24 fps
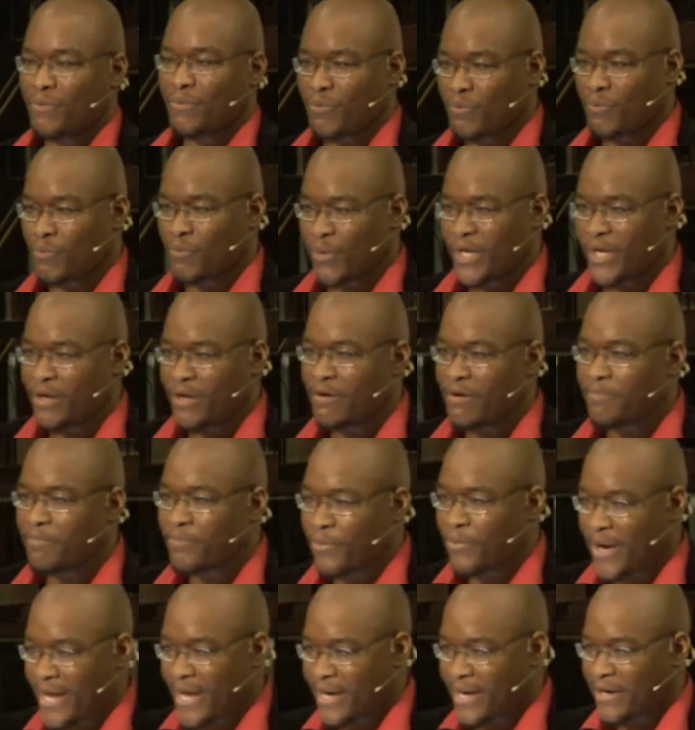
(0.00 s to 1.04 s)
Real
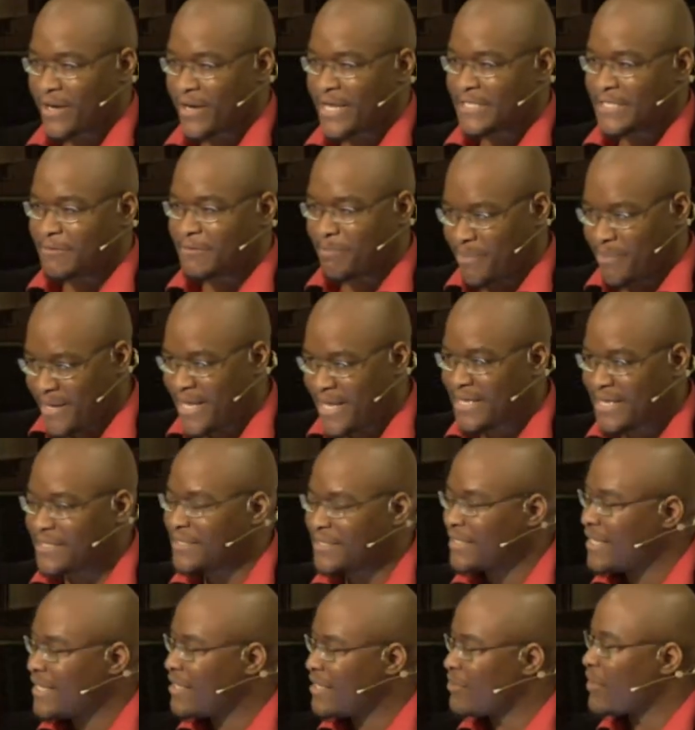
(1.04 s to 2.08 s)
prayer is being
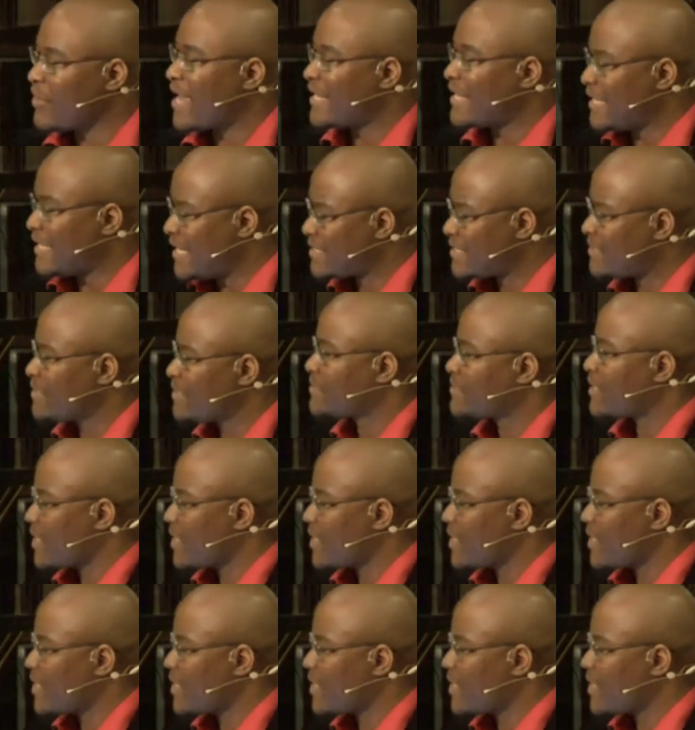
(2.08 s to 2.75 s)
still and listening to